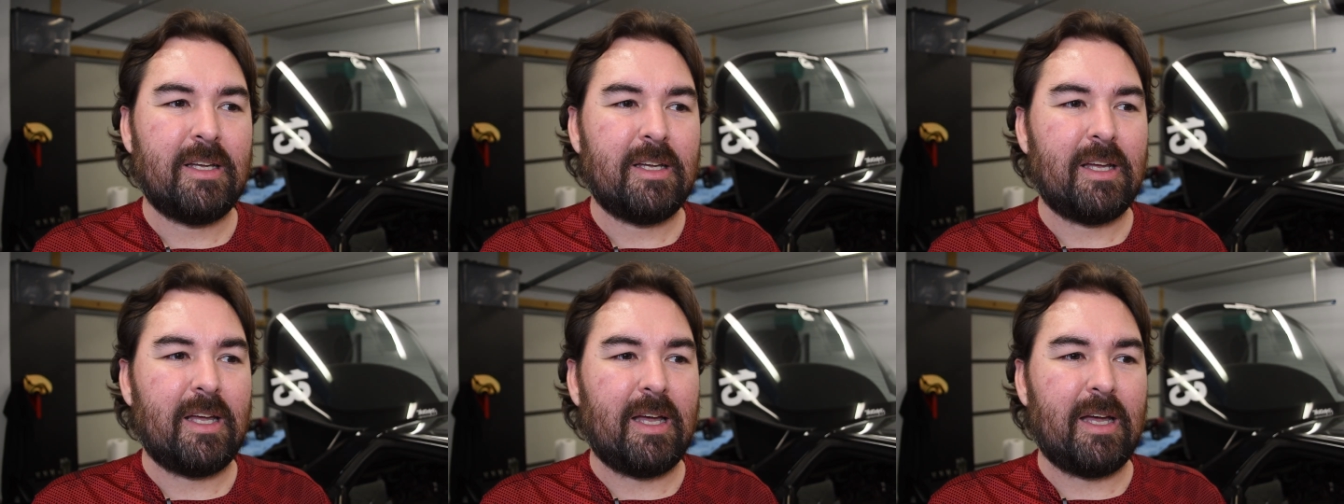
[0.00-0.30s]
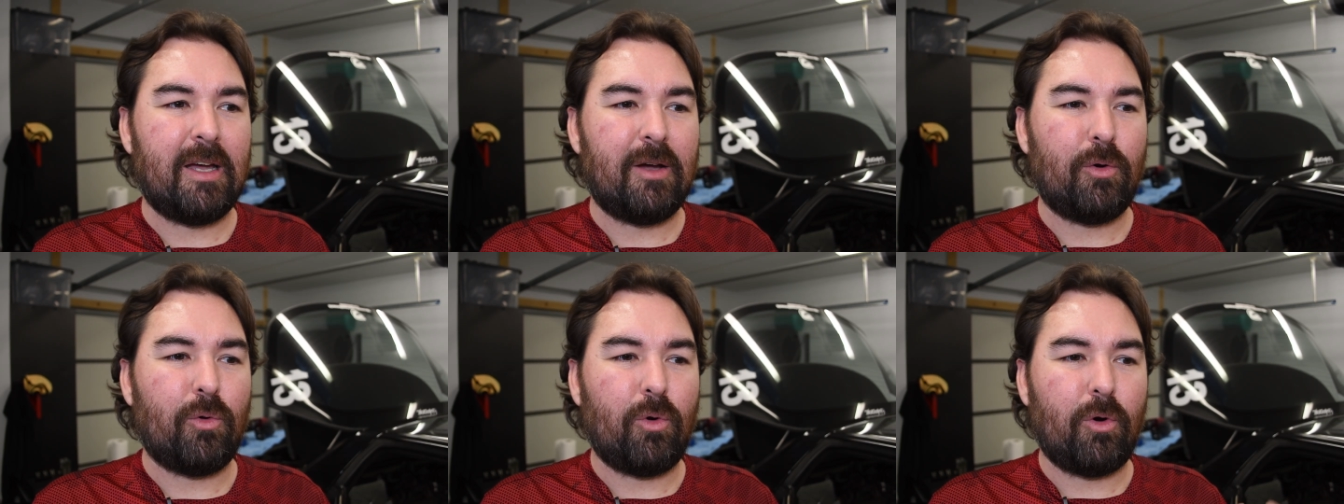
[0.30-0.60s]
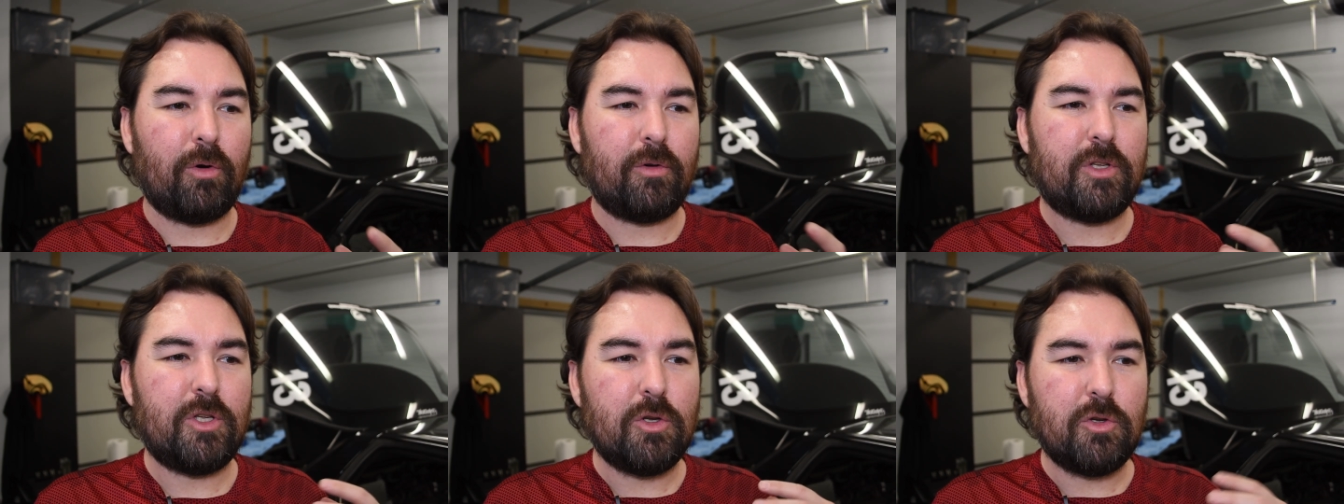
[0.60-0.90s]
uh,
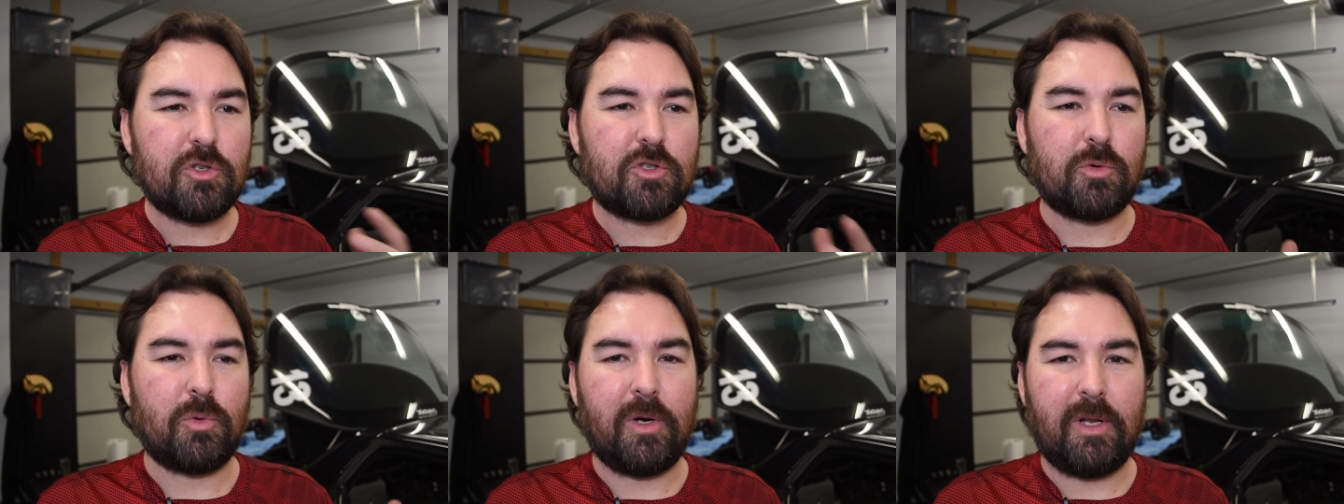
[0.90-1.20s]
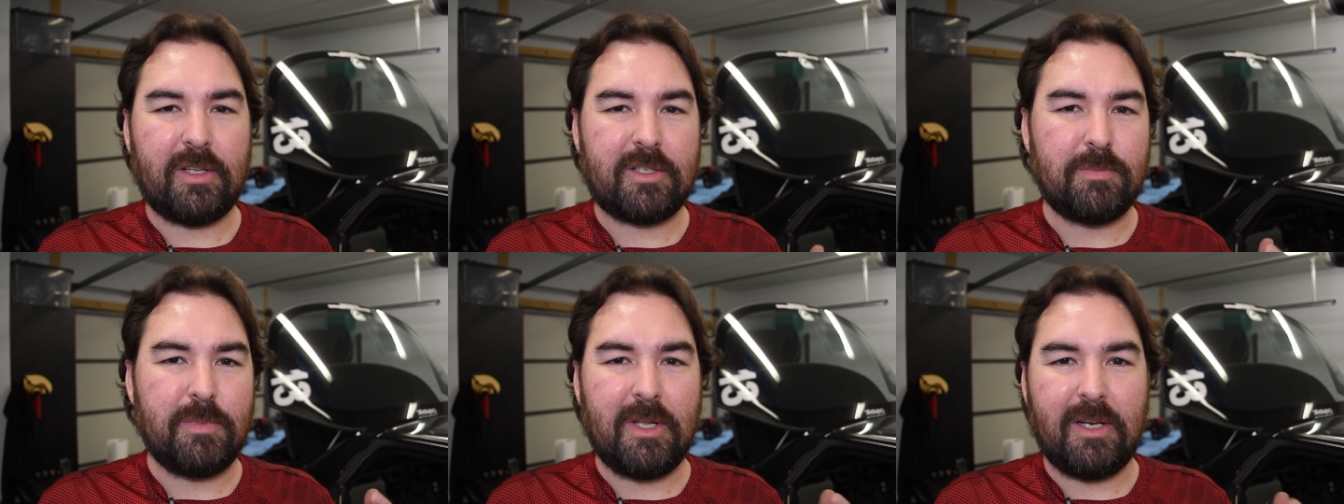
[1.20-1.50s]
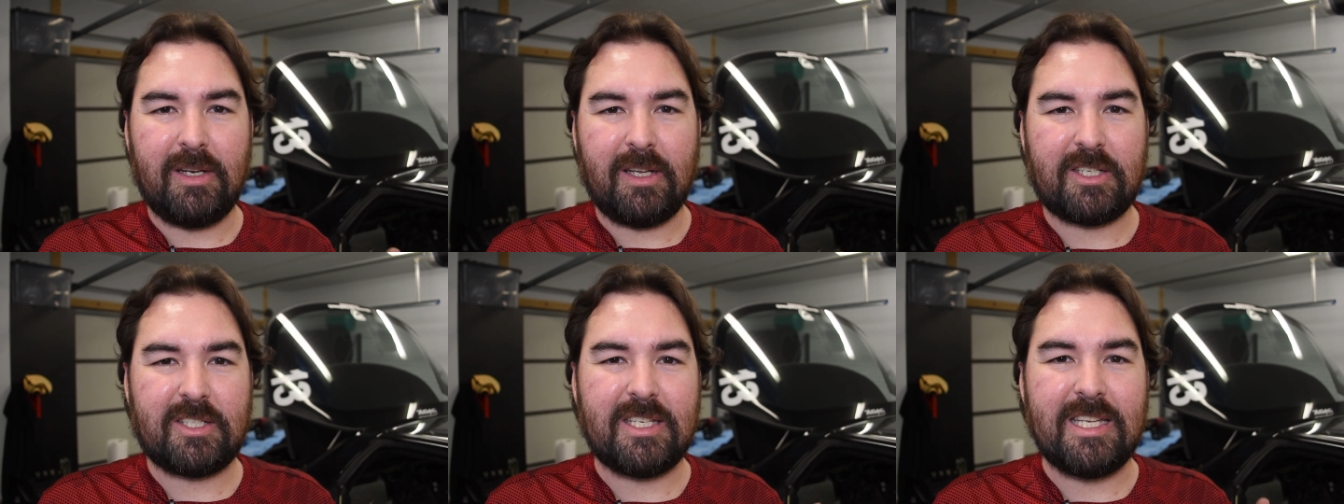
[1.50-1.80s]
or used when it's
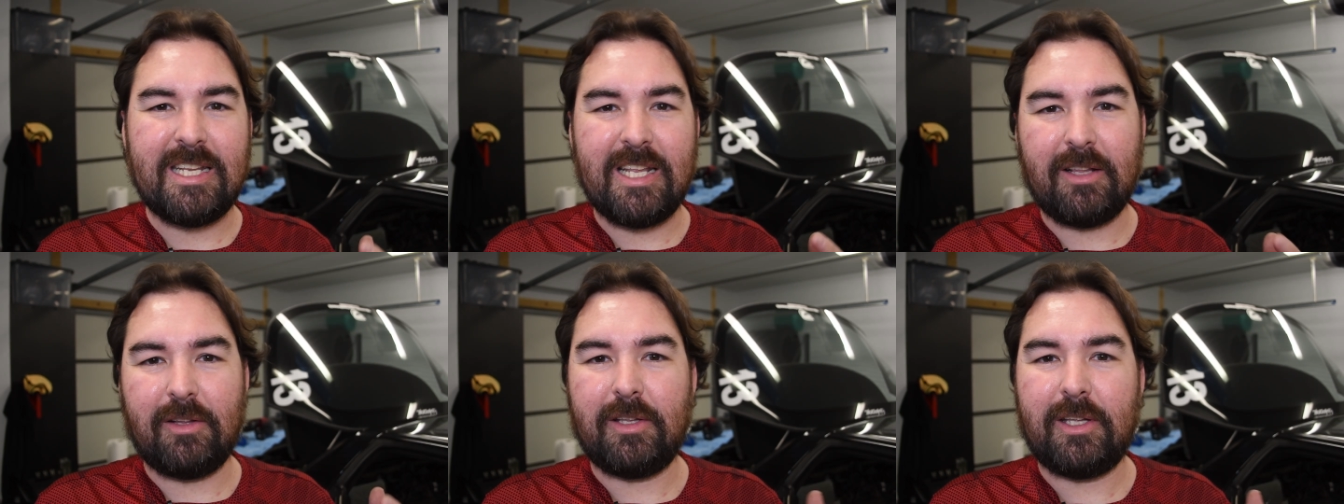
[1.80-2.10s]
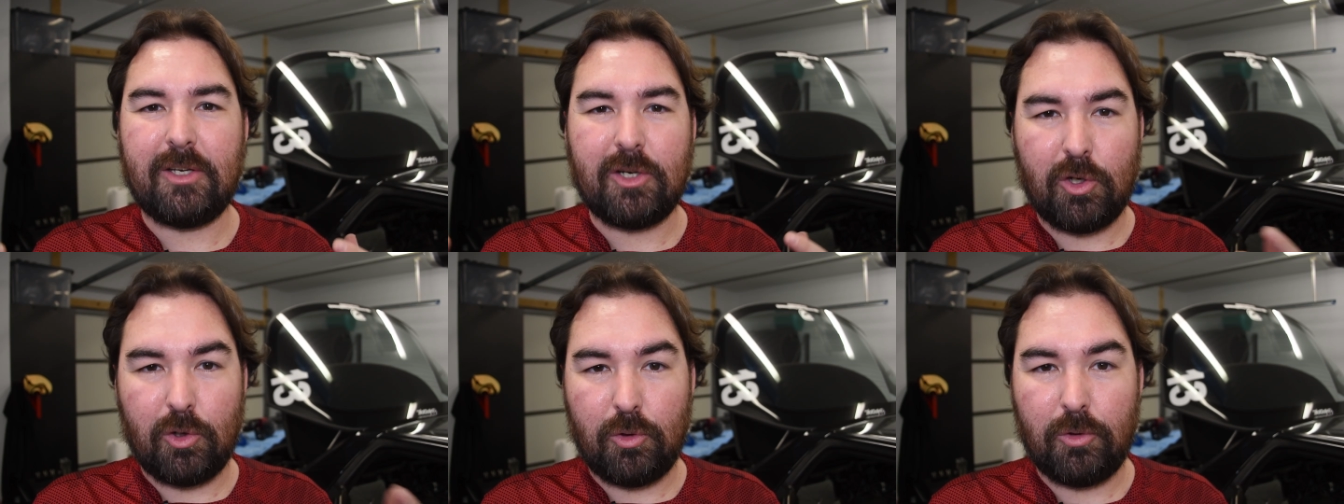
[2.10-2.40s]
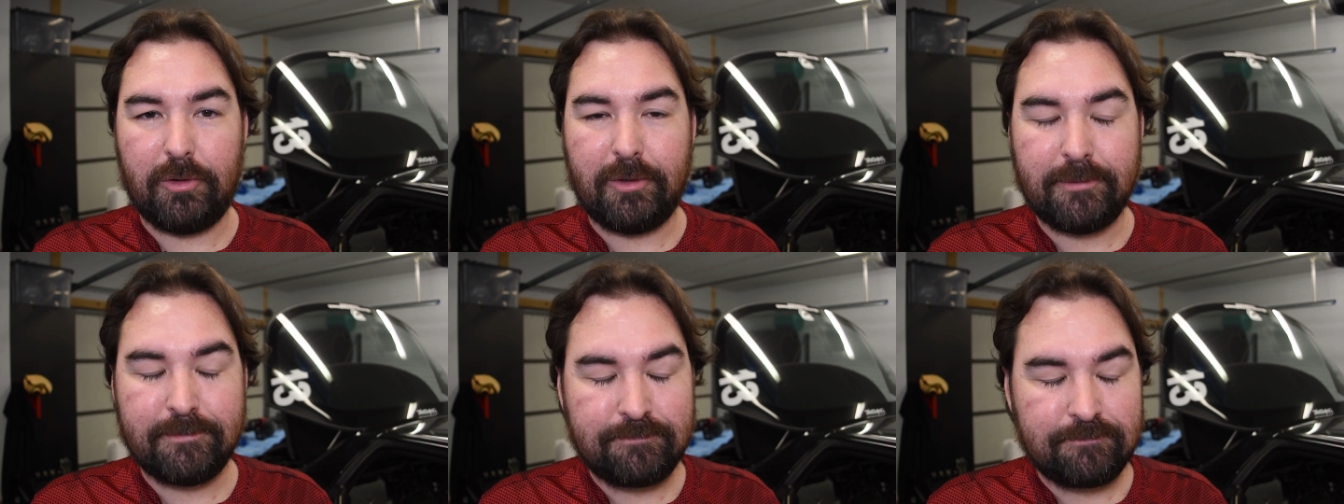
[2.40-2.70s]
been exceedingly
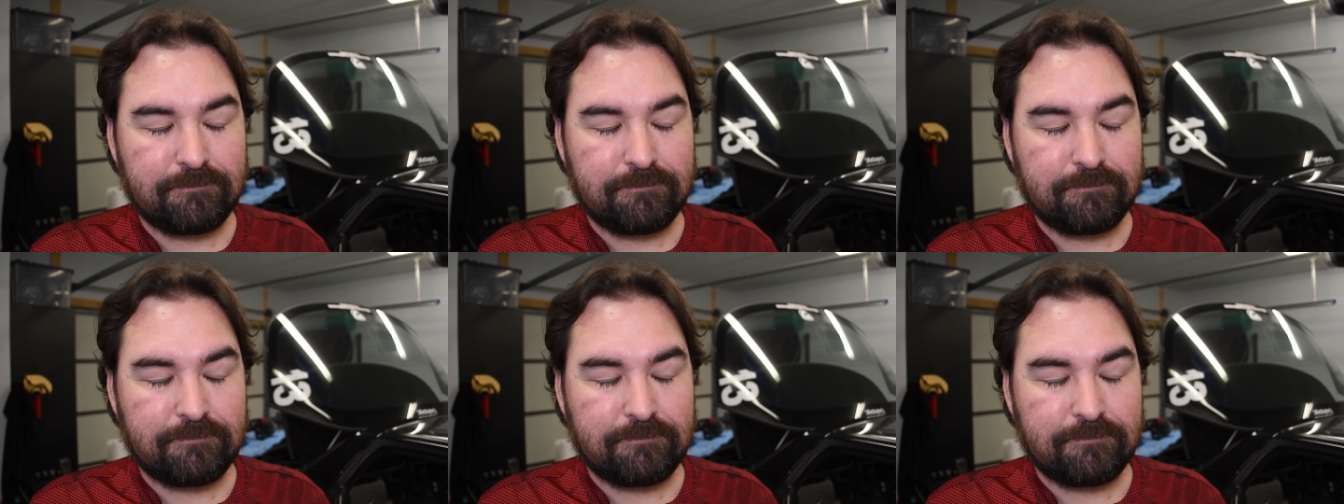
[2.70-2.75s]
cold.